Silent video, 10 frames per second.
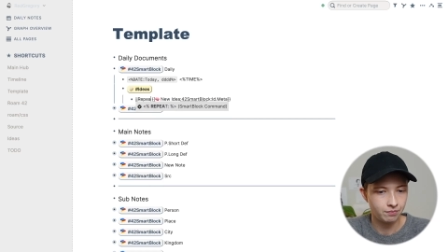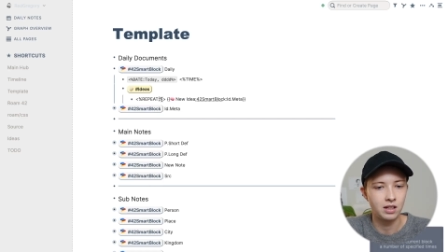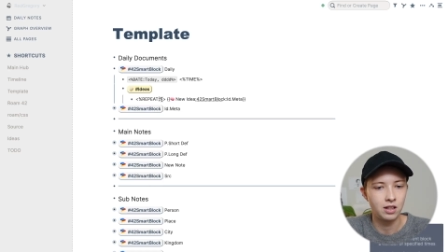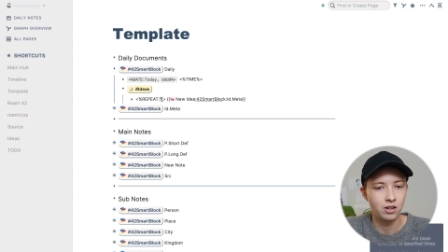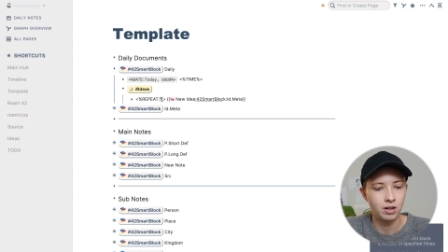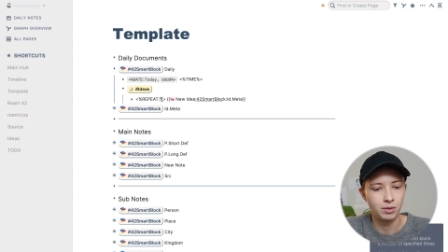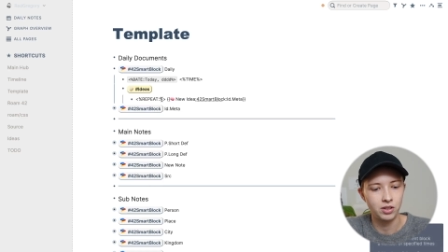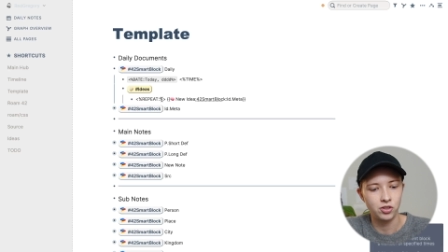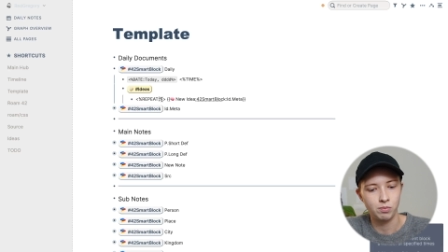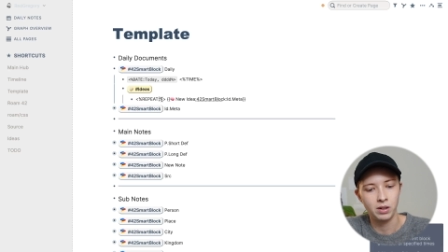Here, I'm
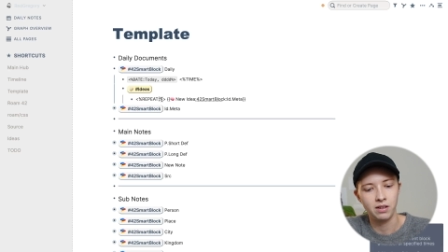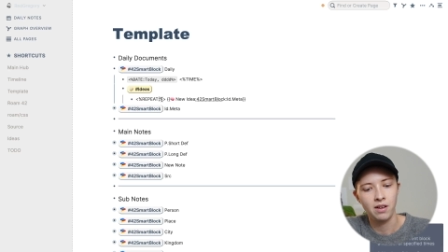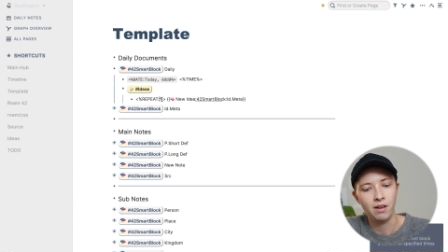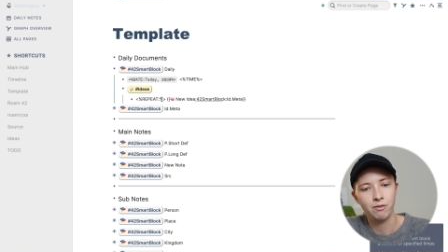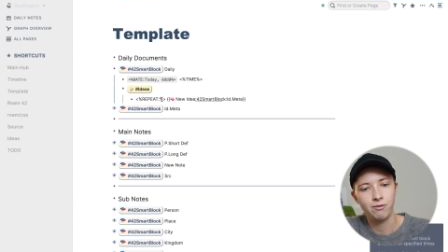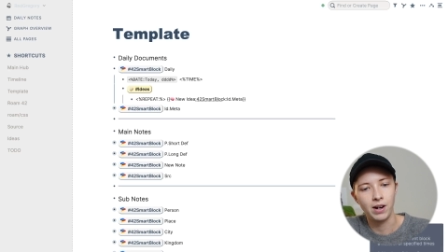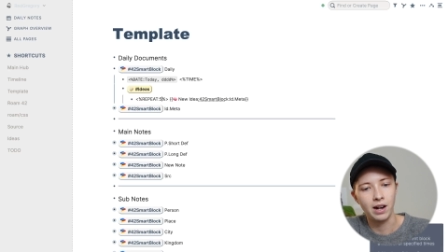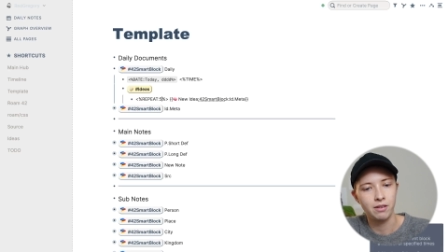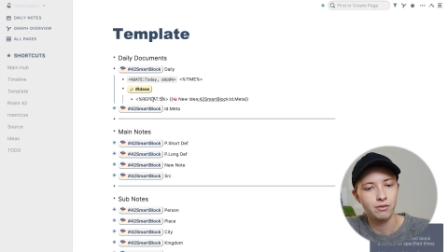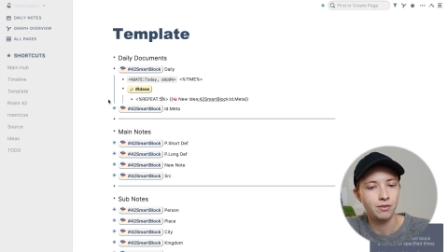going to just put
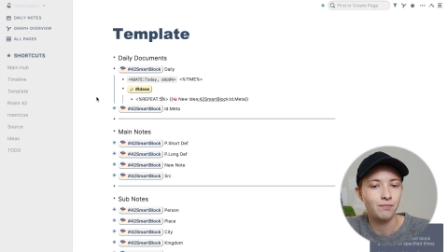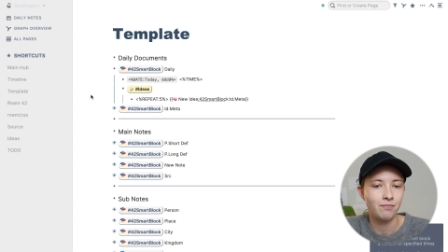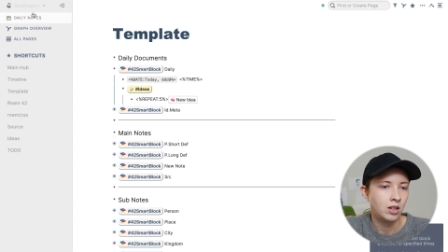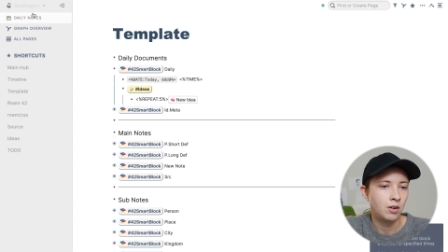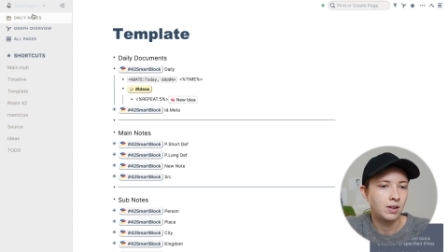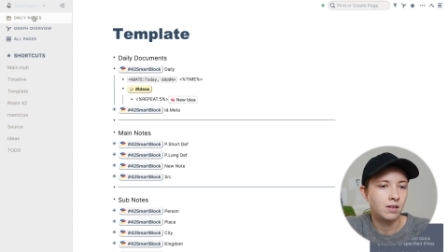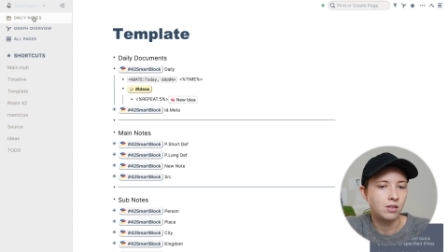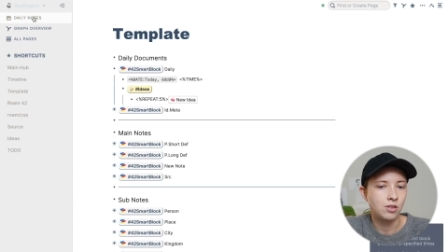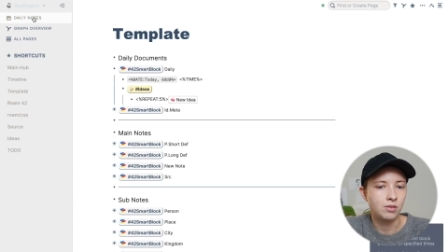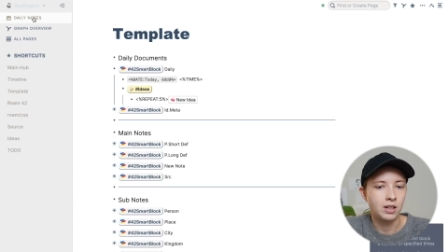5. Go
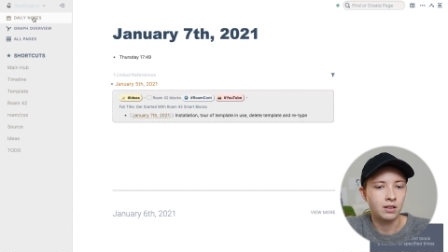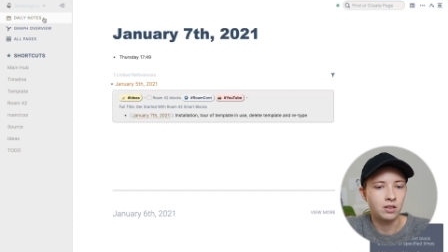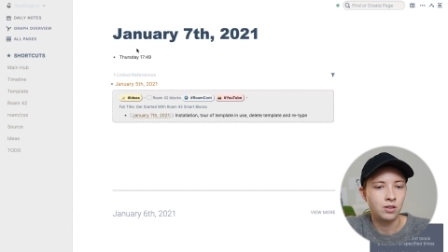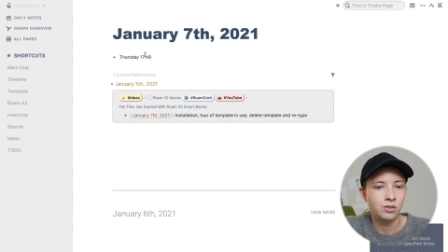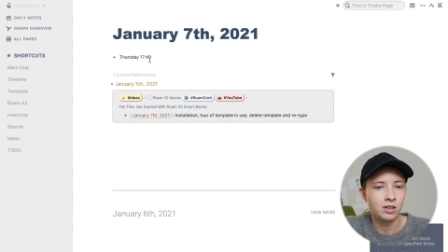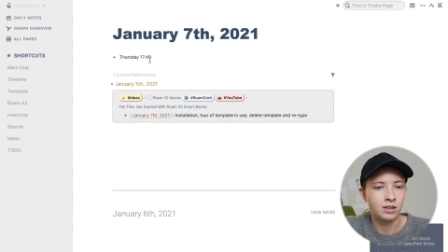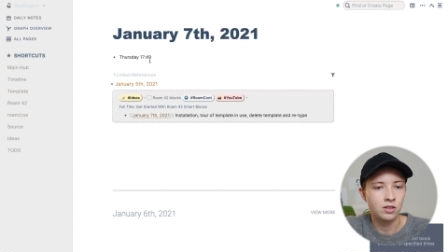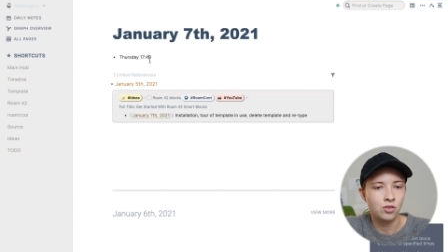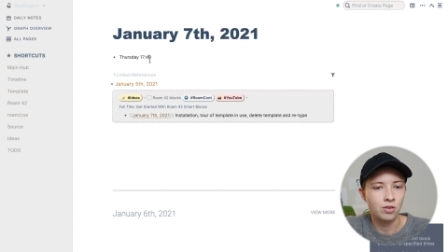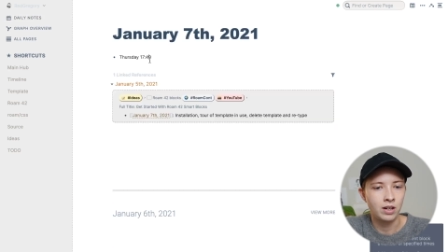into daily notes, and
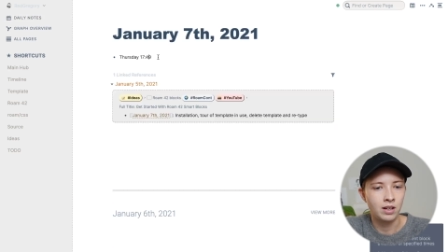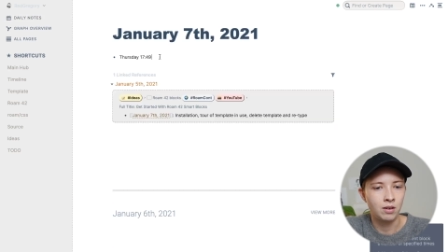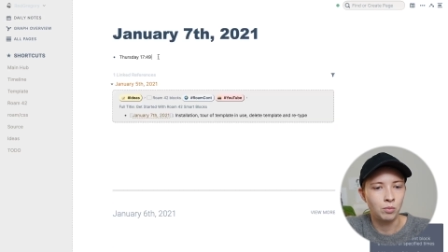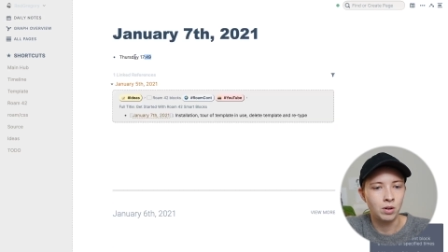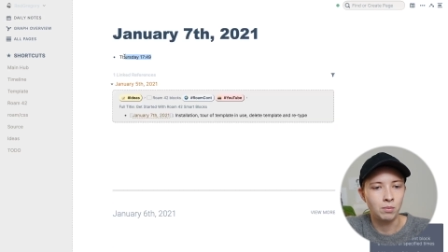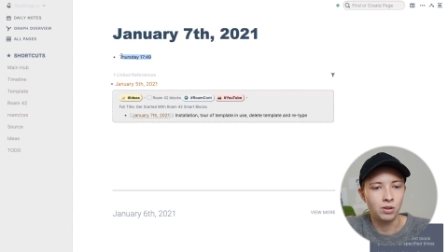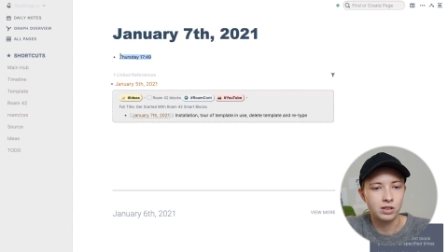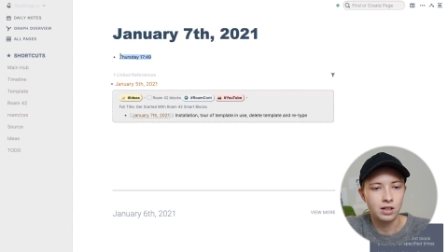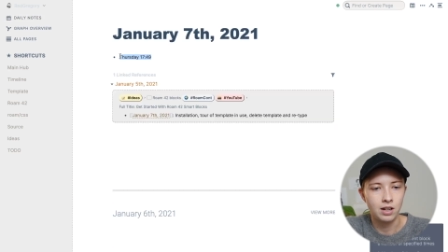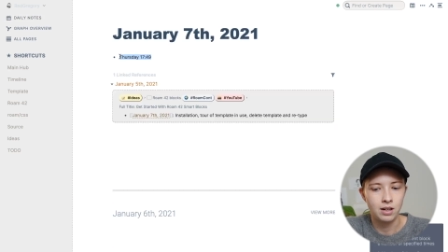let's try that one more
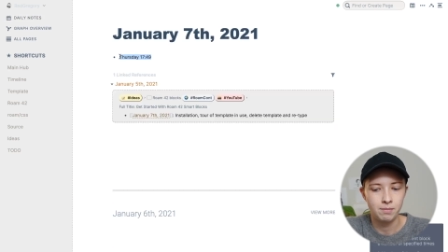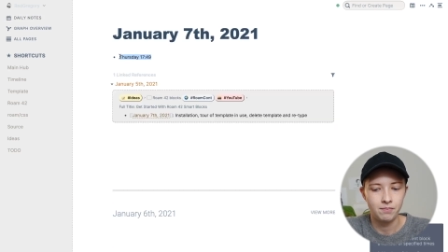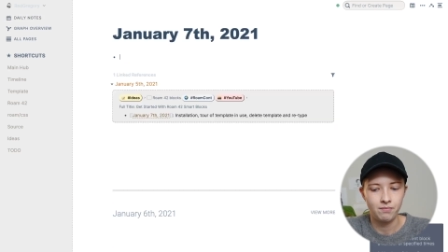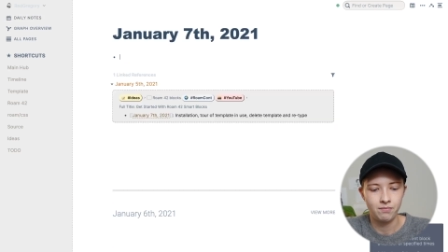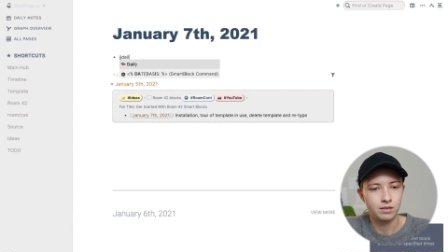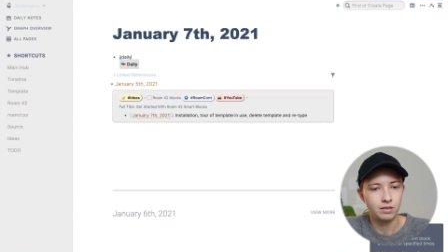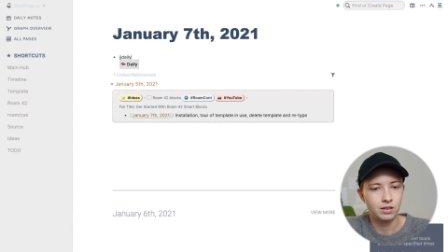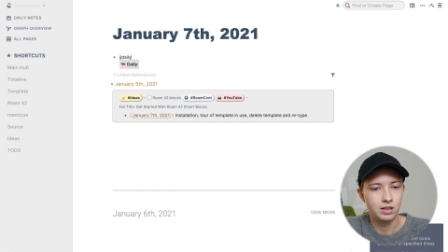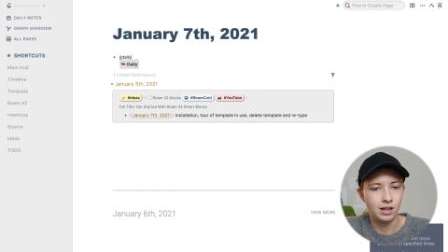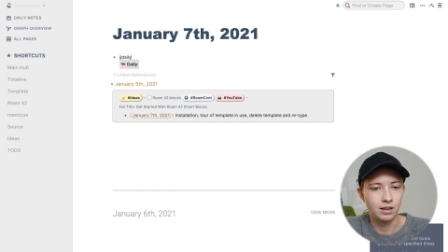time.
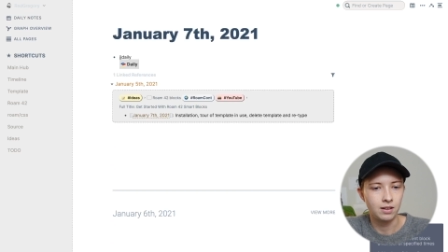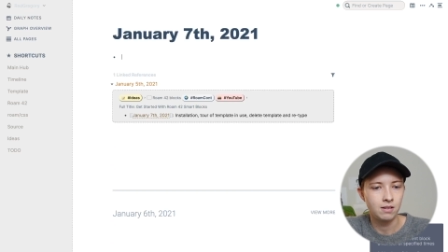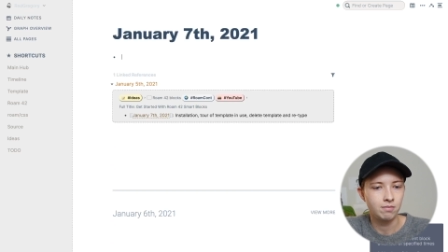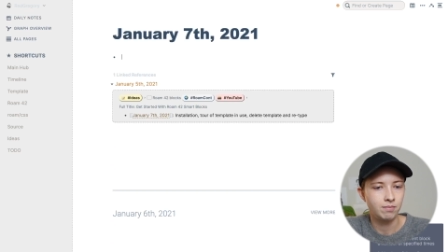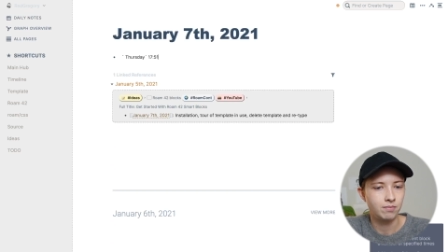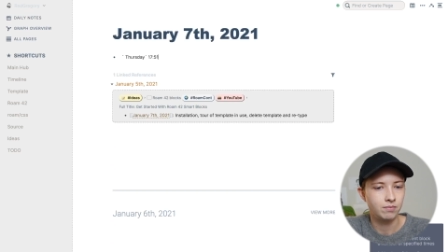Daily.